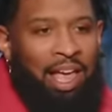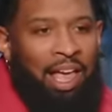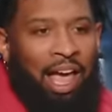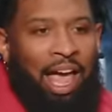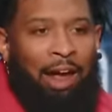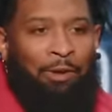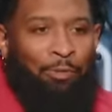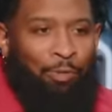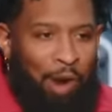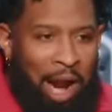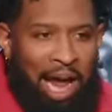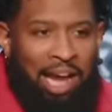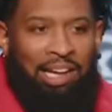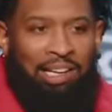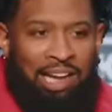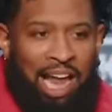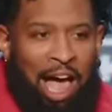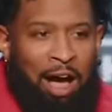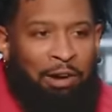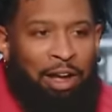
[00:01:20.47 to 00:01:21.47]
And right
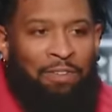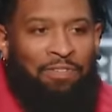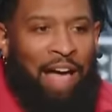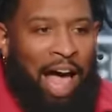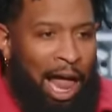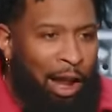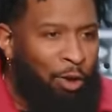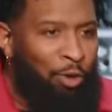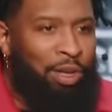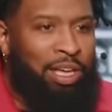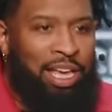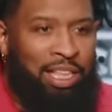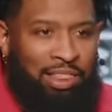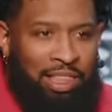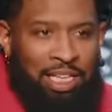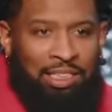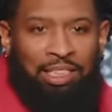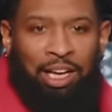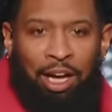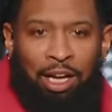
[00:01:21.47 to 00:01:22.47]
now, if I don't get
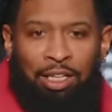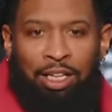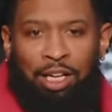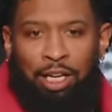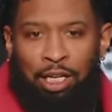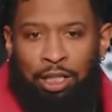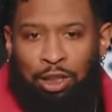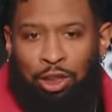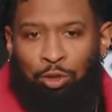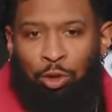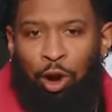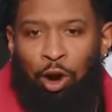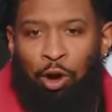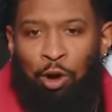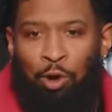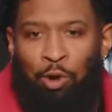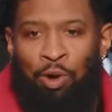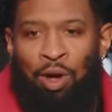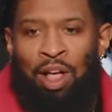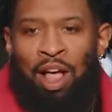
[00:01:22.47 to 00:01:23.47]
this under
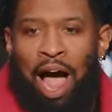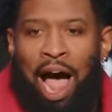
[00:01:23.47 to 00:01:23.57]
control,